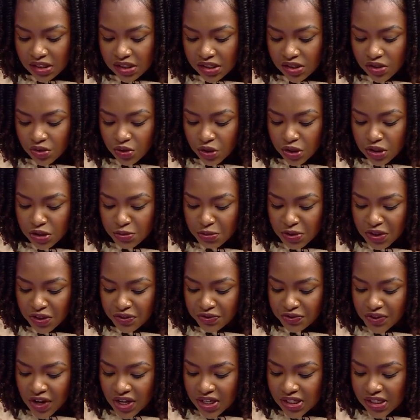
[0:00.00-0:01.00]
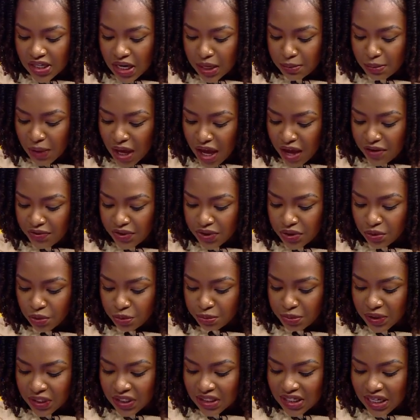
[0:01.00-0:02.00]
"This is going to be the first time ever there will
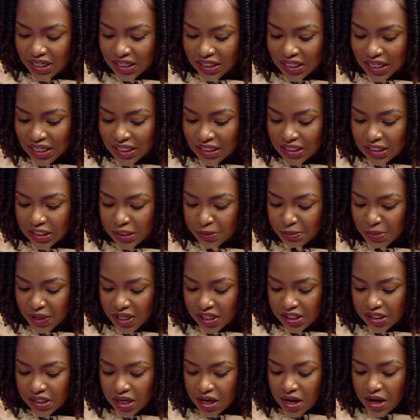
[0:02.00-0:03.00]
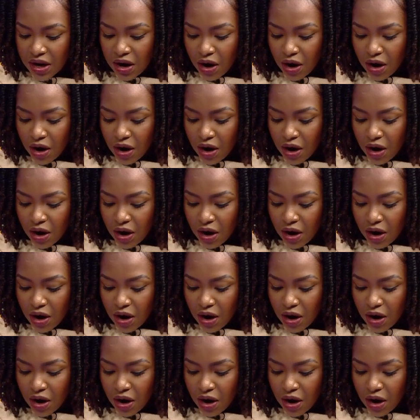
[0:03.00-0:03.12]
be a dedicated space